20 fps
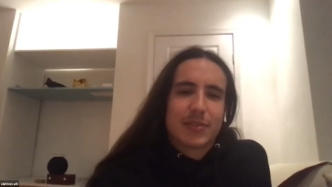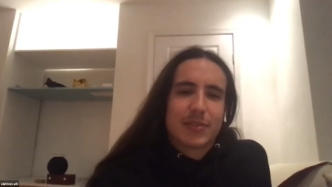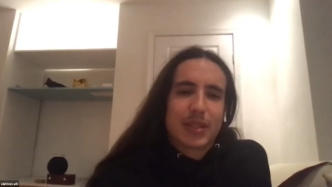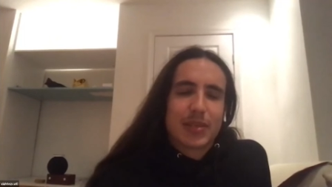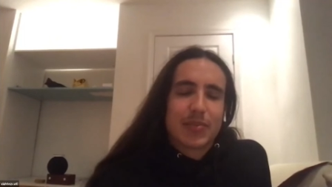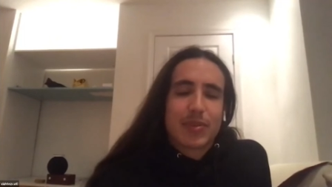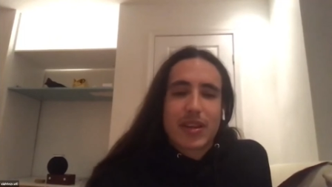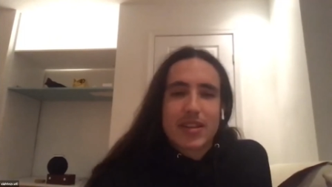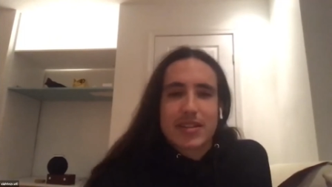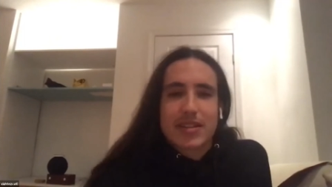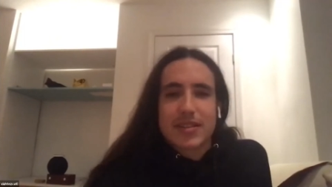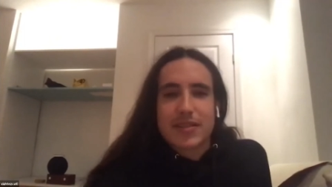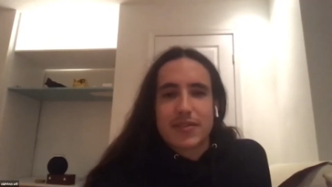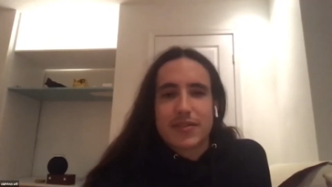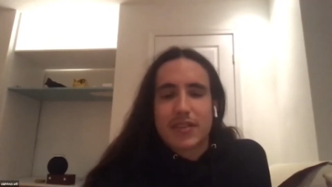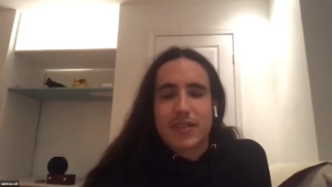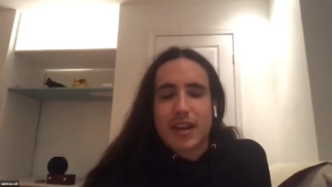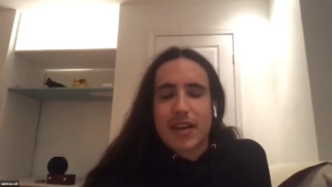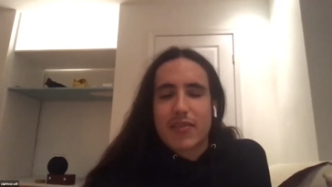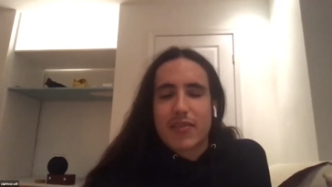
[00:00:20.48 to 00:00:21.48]
for being
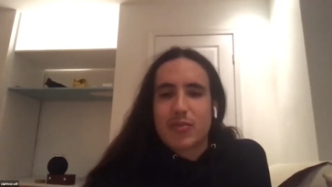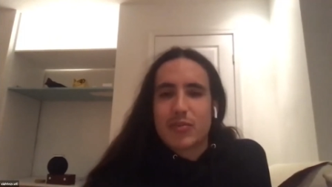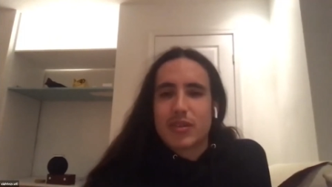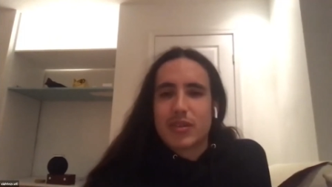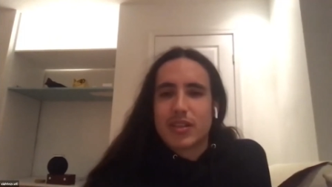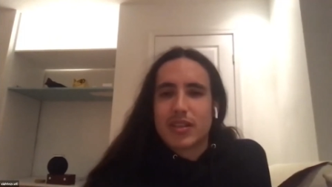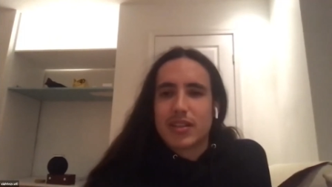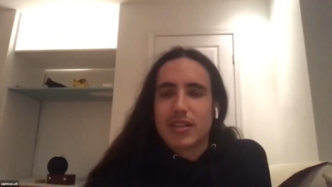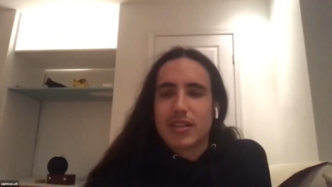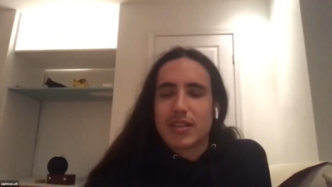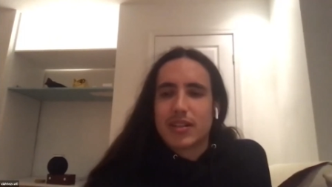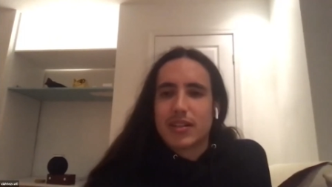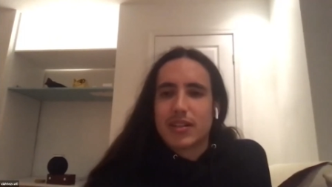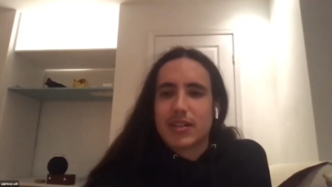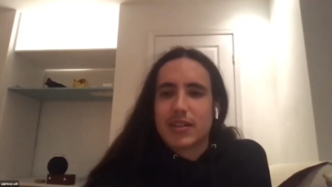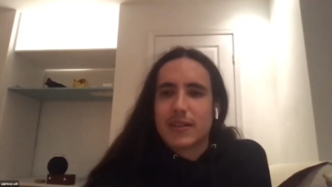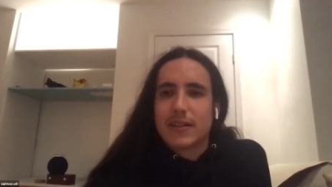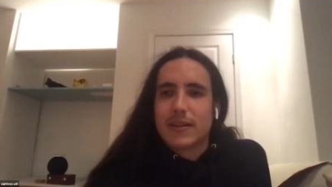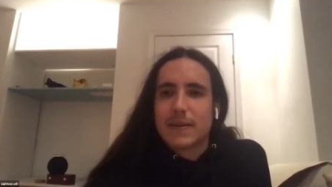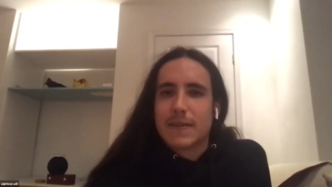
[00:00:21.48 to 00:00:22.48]
present, for having me.
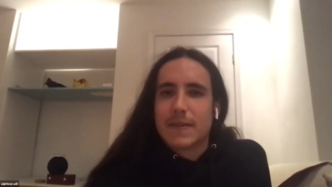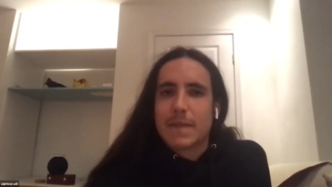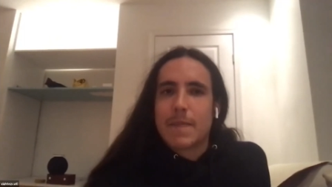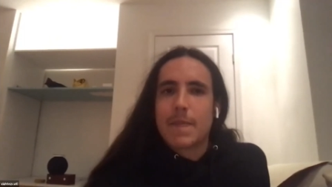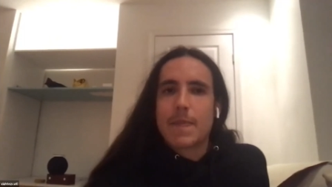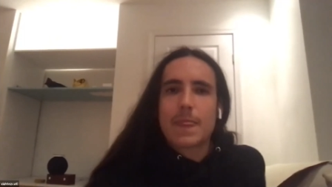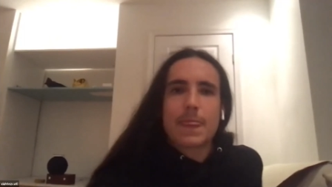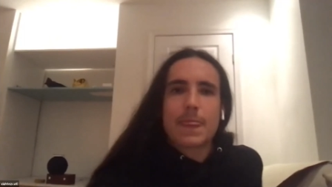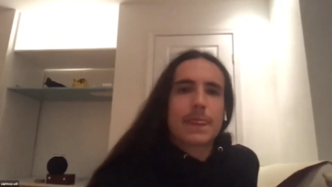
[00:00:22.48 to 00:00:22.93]
Um,